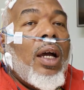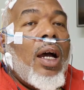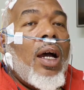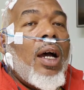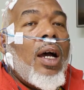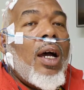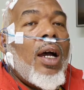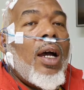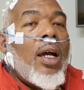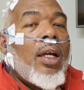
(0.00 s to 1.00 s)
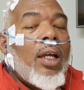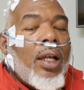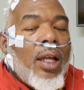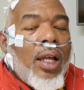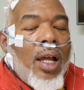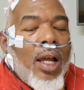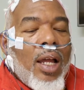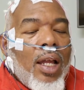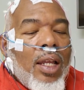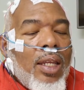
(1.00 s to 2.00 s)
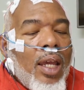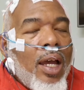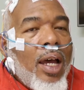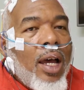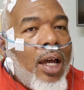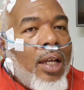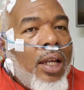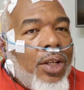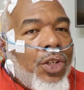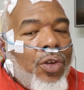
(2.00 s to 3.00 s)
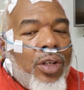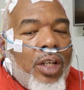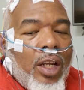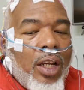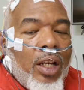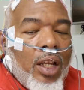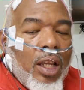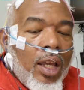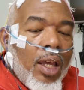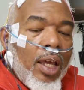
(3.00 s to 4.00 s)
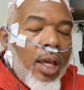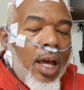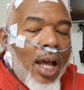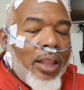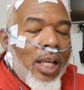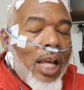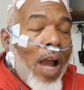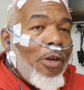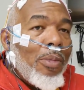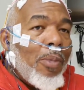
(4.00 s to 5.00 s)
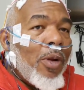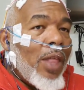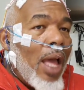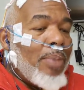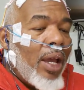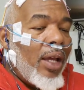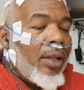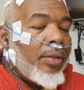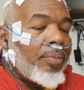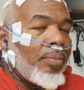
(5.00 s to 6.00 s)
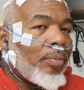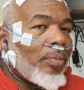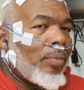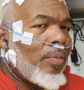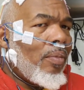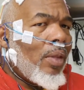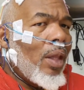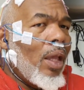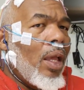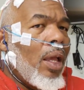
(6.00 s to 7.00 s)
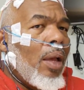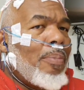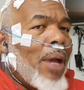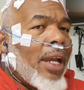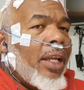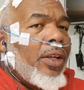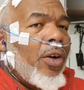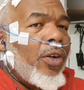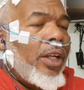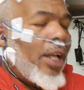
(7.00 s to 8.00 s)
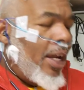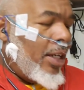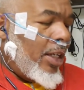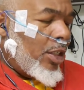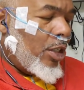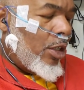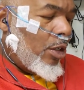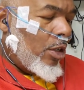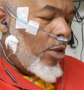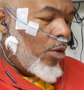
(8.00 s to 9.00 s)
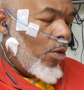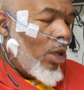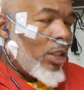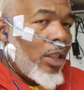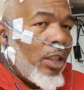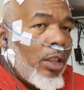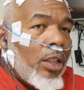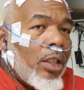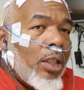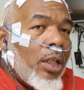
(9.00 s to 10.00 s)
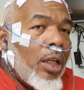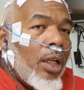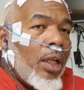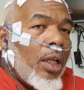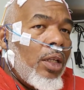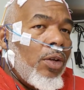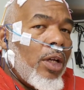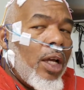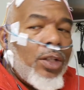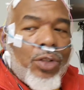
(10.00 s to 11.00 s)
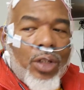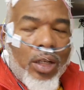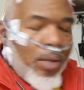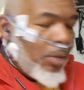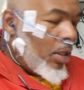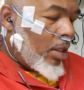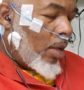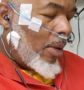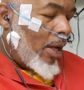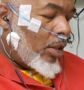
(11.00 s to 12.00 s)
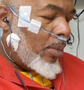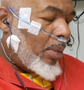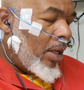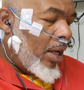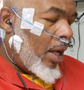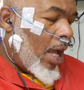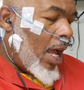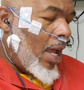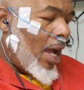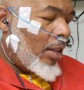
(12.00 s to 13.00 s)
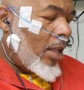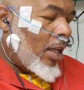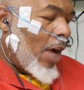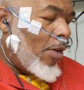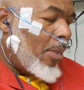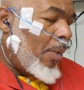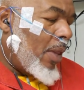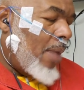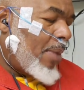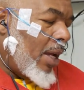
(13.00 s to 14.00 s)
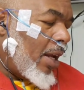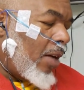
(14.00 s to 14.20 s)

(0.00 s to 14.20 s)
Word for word: Ah. Uh, yeah, it sure did. I think I remember that band back in the early 90s, was it? You guys used to come to the clubhouse and play. I, I think I remember that band.